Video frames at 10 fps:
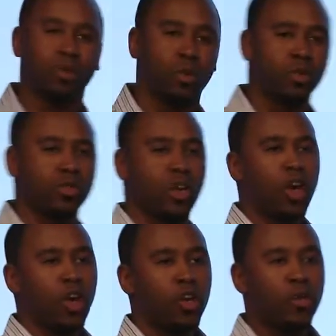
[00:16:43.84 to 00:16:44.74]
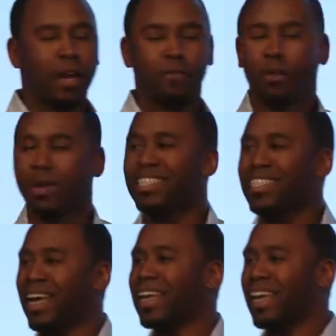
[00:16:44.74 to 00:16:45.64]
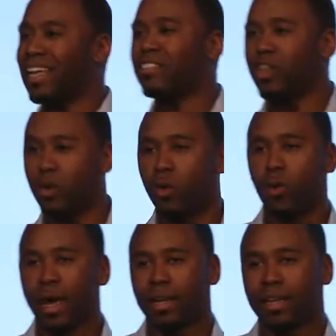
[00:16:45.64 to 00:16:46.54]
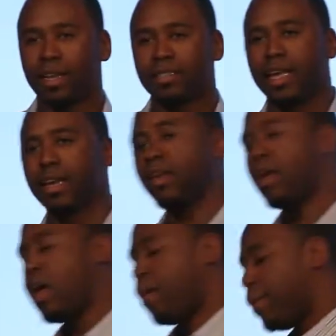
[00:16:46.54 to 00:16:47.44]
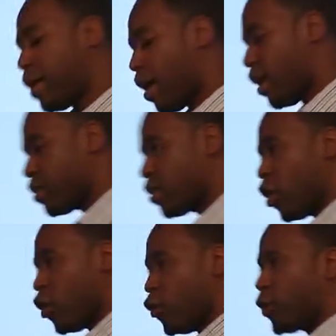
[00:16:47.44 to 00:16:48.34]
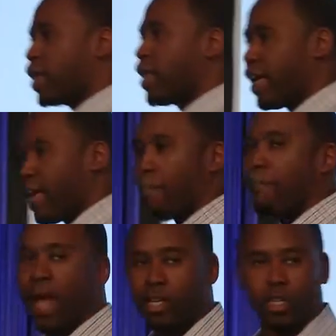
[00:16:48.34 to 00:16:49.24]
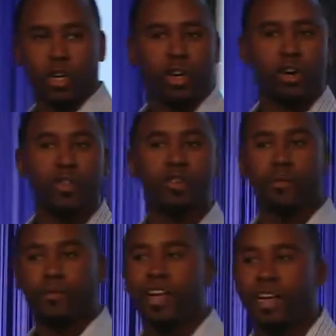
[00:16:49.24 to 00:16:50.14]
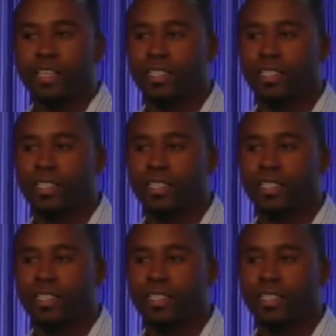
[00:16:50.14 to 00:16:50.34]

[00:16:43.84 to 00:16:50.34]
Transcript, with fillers: tools, you definitely want to check it against your Google Analytics data because you can again measure those affinity